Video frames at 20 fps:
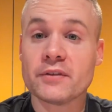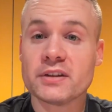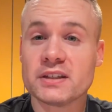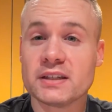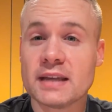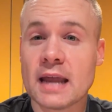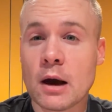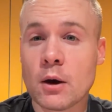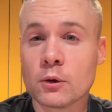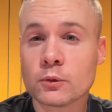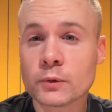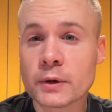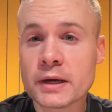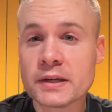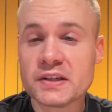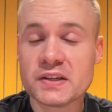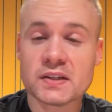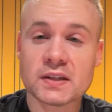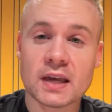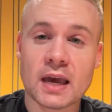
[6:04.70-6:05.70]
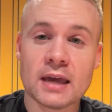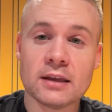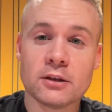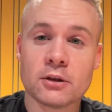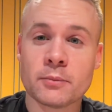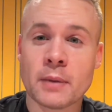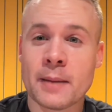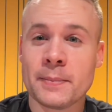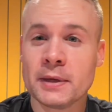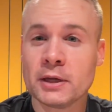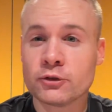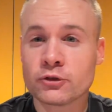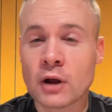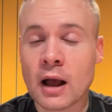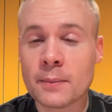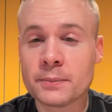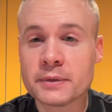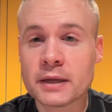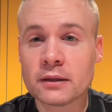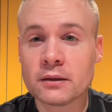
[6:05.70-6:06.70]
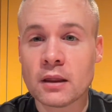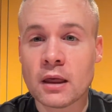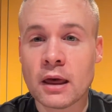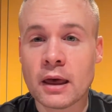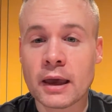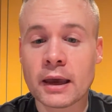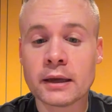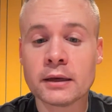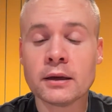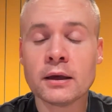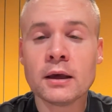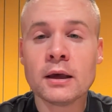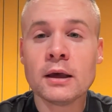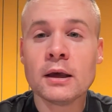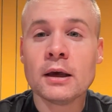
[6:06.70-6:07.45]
obviously now a risk and there might be a drop deadline.